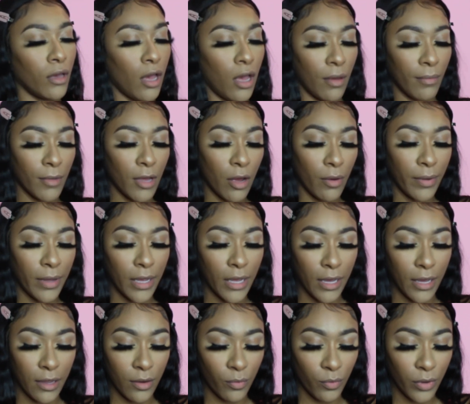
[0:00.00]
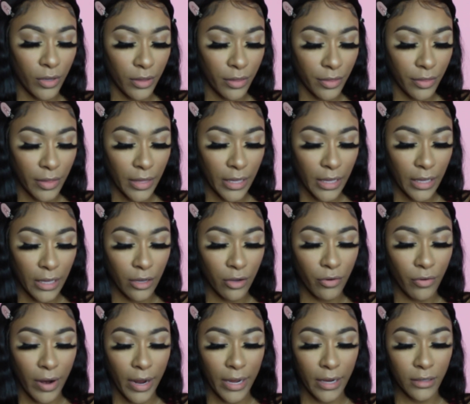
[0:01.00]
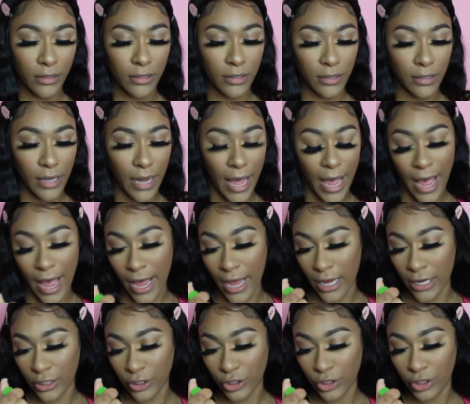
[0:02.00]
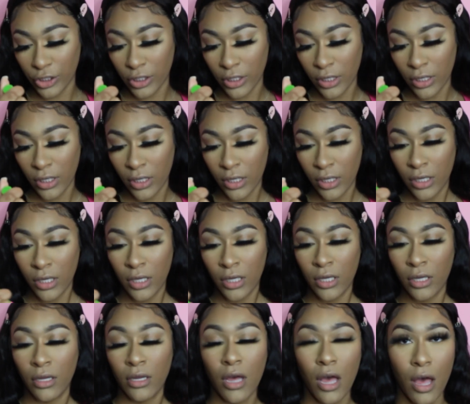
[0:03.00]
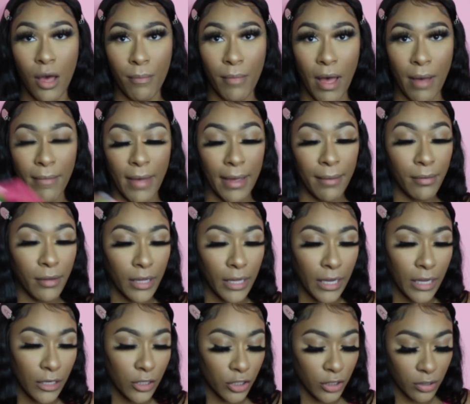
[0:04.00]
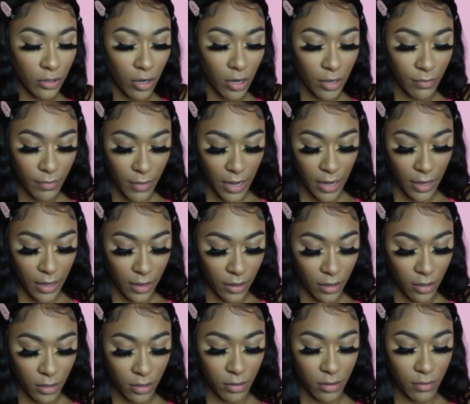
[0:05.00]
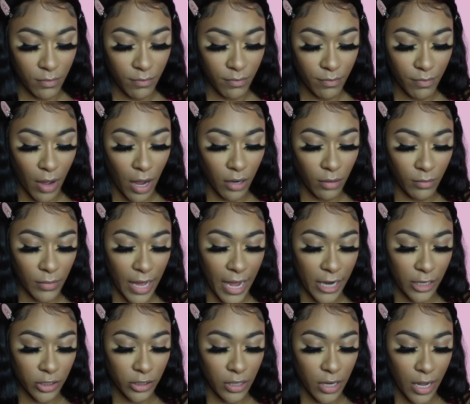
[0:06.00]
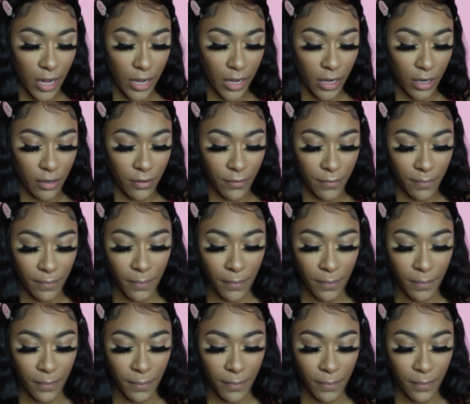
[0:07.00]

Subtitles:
I'm going in with the Great Lash by Maybelline, just on my bottom lash line.